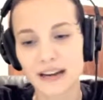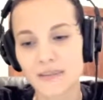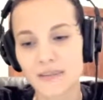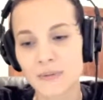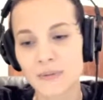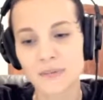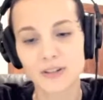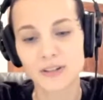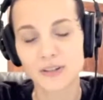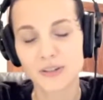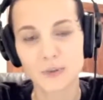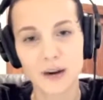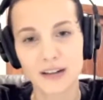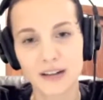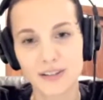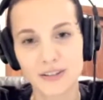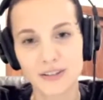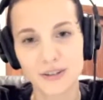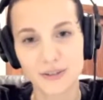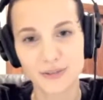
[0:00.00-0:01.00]
I remember just
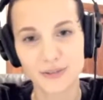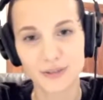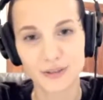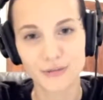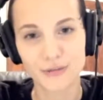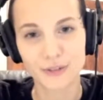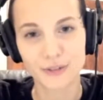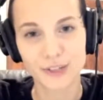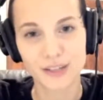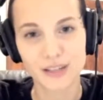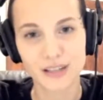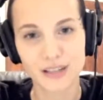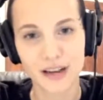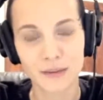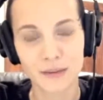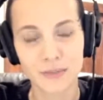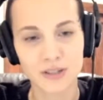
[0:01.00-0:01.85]
watching those for the first time,